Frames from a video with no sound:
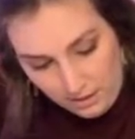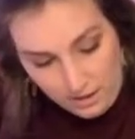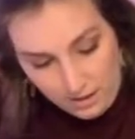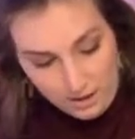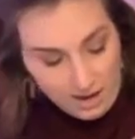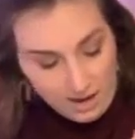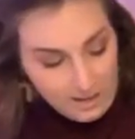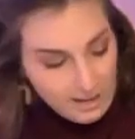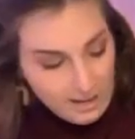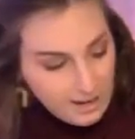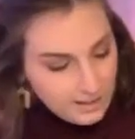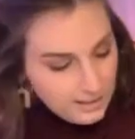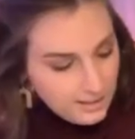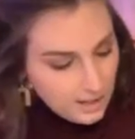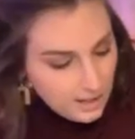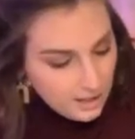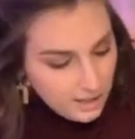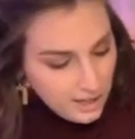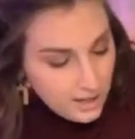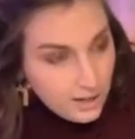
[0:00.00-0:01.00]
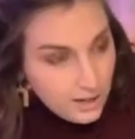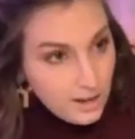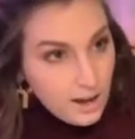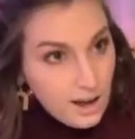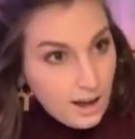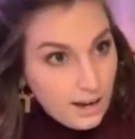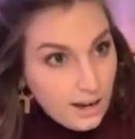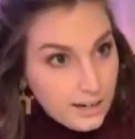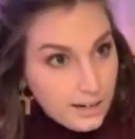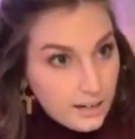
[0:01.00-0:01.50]
I gotta tell you,
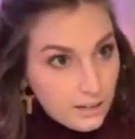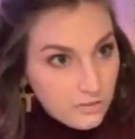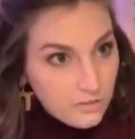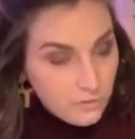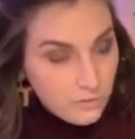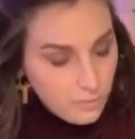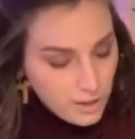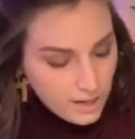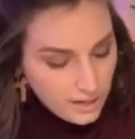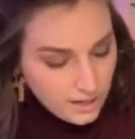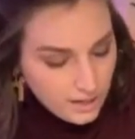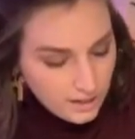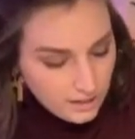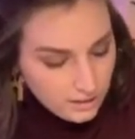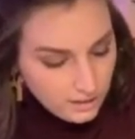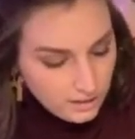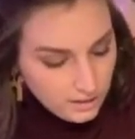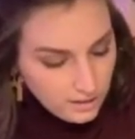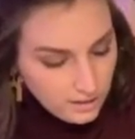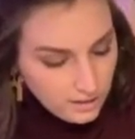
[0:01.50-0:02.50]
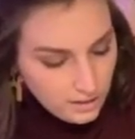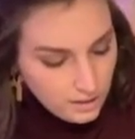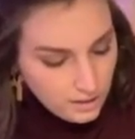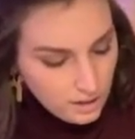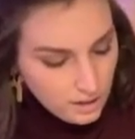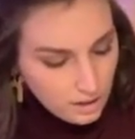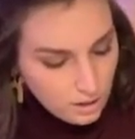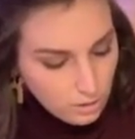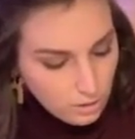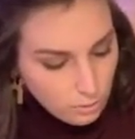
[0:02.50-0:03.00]
I have been
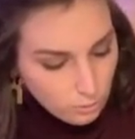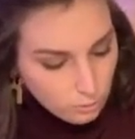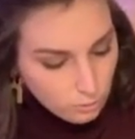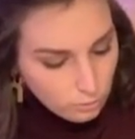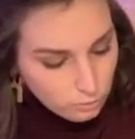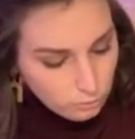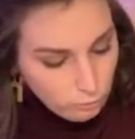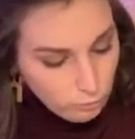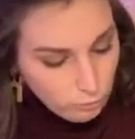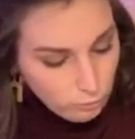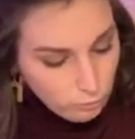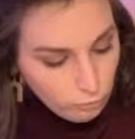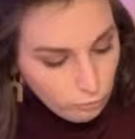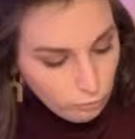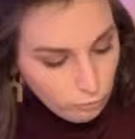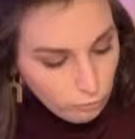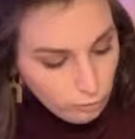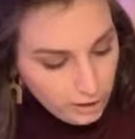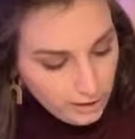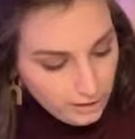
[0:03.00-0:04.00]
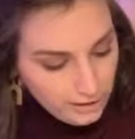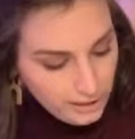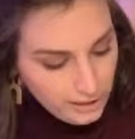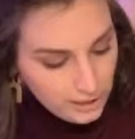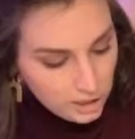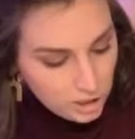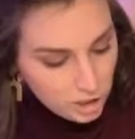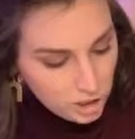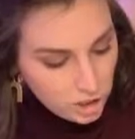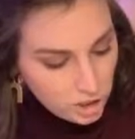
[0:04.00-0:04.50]
really
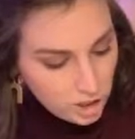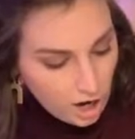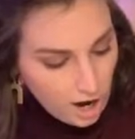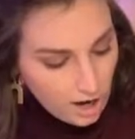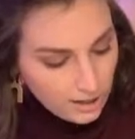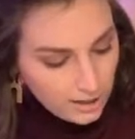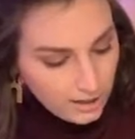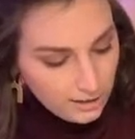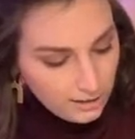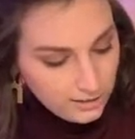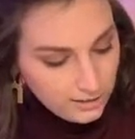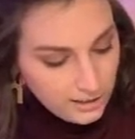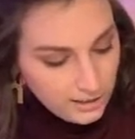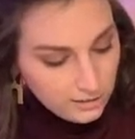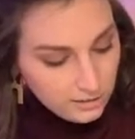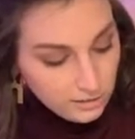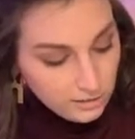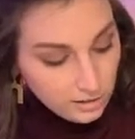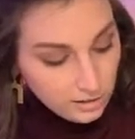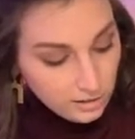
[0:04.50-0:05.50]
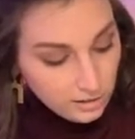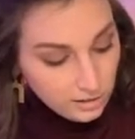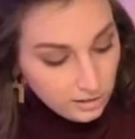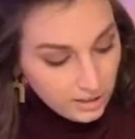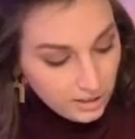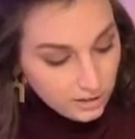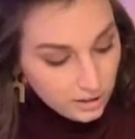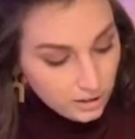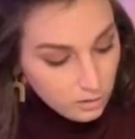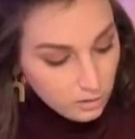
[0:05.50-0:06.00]
shockingly loving the
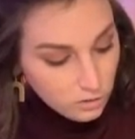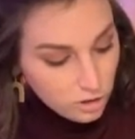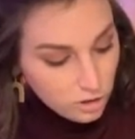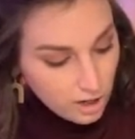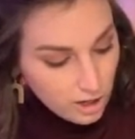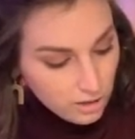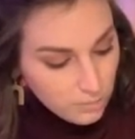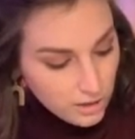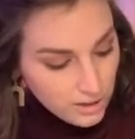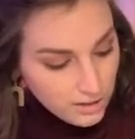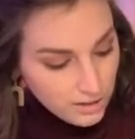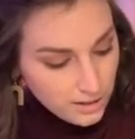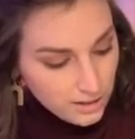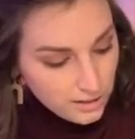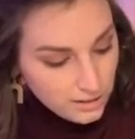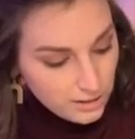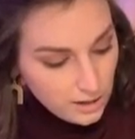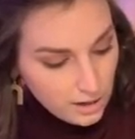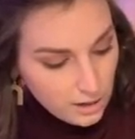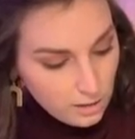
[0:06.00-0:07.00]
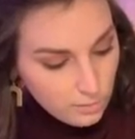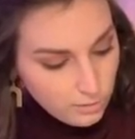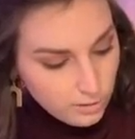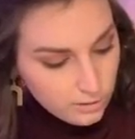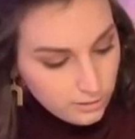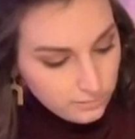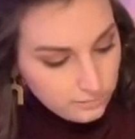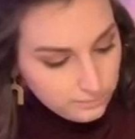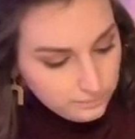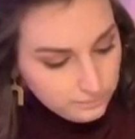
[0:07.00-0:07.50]
new Shawn Mendes
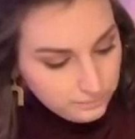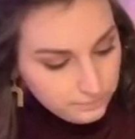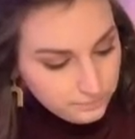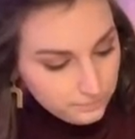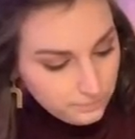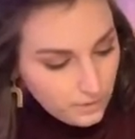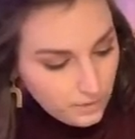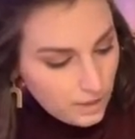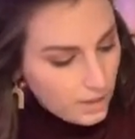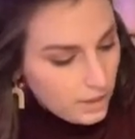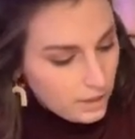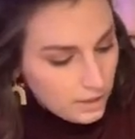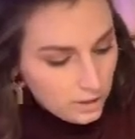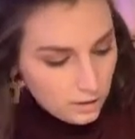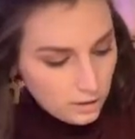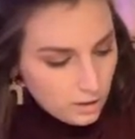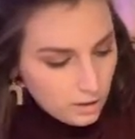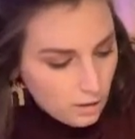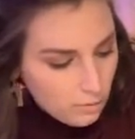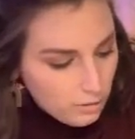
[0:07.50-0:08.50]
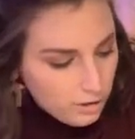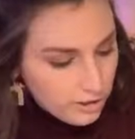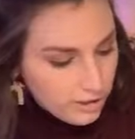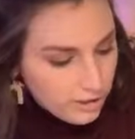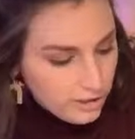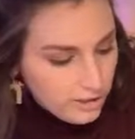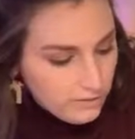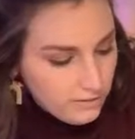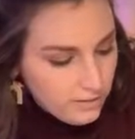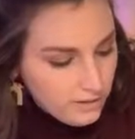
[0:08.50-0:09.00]
album. So
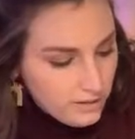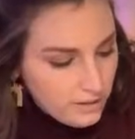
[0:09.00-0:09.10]
good.